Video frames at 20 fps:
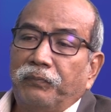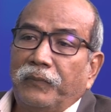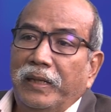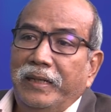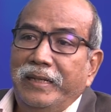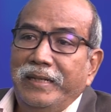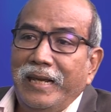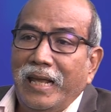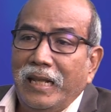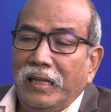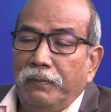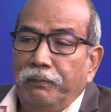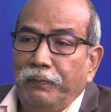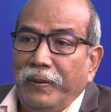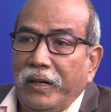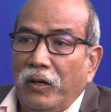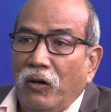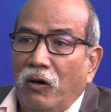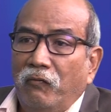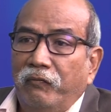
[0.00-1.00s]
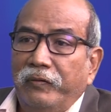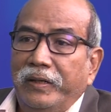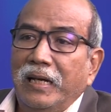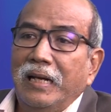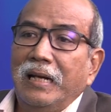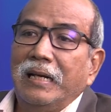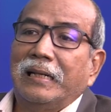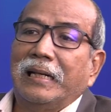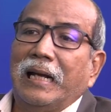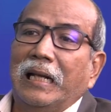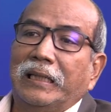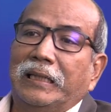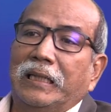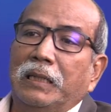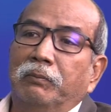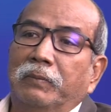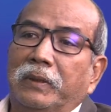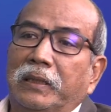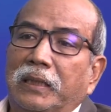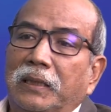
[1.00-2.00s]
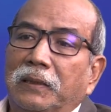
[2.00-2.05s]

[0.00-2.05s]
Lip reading: He has paid off the customs.